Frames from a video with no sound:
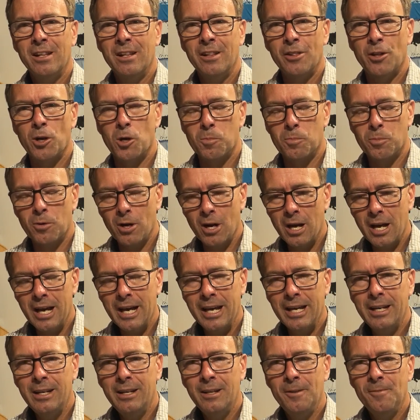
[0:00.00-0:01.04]
their
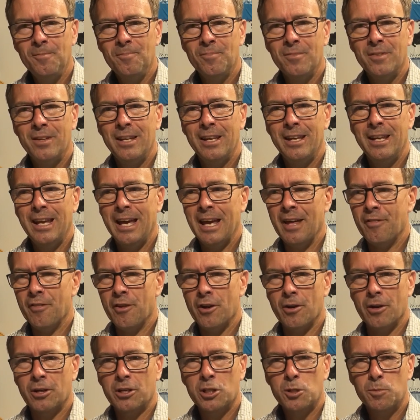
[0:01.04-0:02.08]
pride and
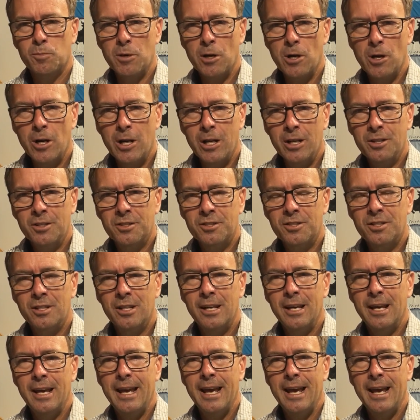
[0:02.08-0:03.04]
their experience